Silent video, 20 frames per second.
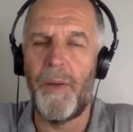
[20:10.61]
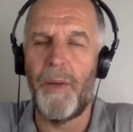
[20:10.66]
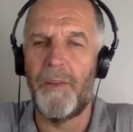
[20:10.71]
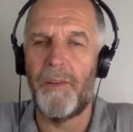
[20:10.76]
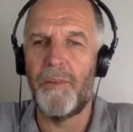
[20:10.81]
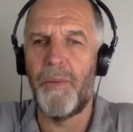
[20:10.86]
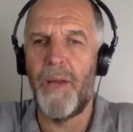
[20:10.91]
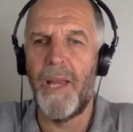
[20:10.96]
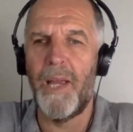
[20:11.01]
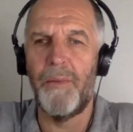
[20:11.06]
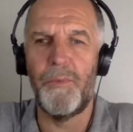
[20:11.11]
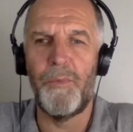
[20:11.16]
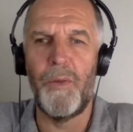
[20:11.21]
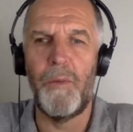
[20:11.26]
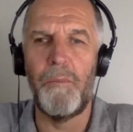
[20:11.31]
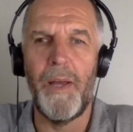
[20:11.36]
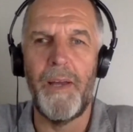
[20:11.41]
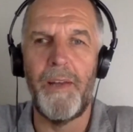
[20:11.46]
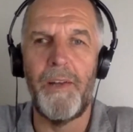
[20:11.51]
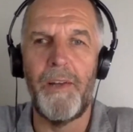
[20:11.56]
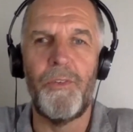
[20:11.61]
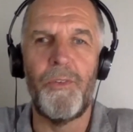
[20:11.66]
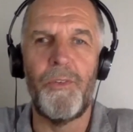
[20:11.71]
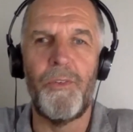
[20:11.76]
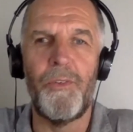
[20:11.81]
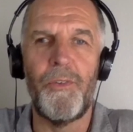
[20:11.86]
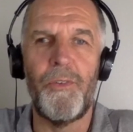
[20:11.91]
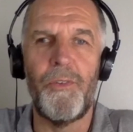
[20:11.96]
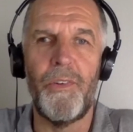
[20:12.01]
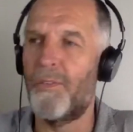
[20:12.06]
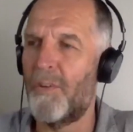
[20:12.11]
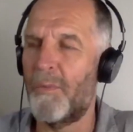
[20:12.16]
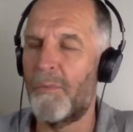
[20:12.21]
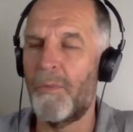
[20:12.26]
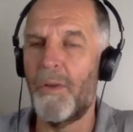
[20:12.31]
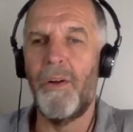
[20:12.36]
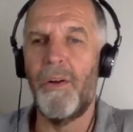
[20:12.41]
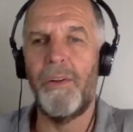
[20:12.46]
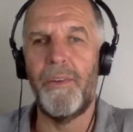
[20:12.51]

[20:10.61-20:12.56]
you would expect a payment to be made as a result of